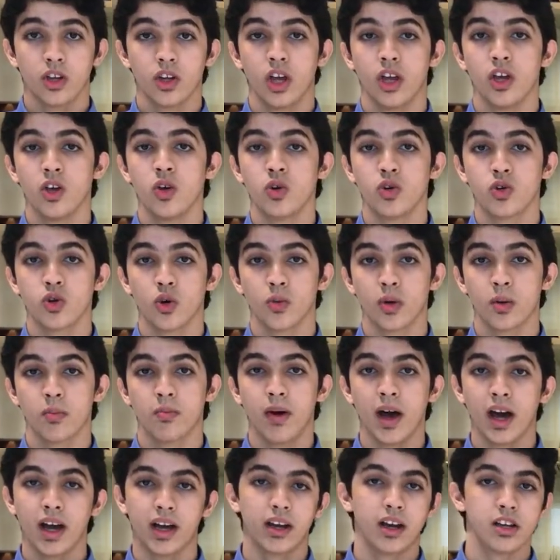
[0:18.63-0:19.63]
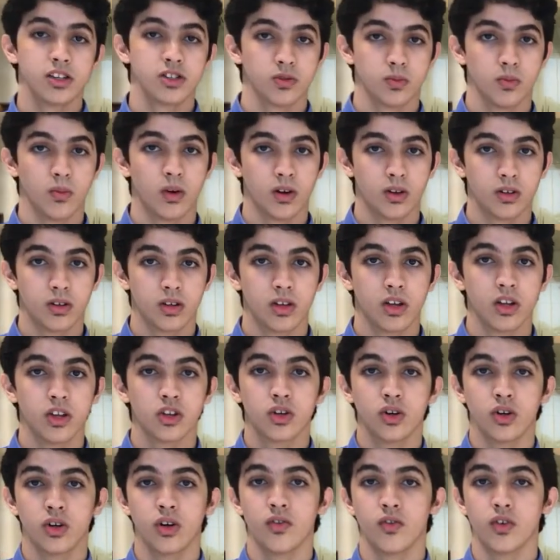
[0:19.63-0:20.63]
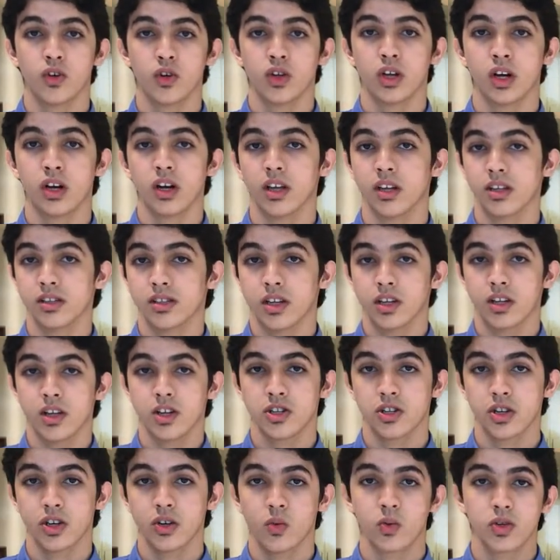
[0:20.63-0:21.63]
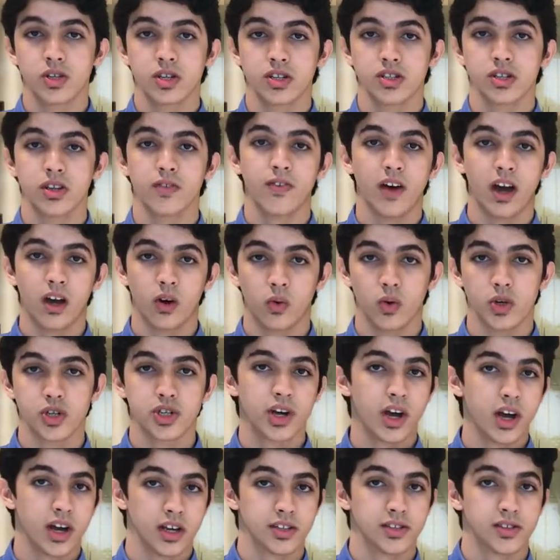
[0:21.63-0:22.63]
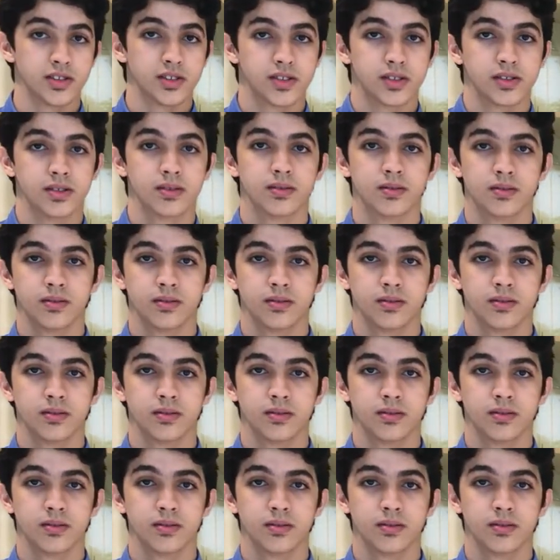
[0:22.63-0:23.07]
you join me back at Aston Martin to review the latest edition, which is the Vanquish S.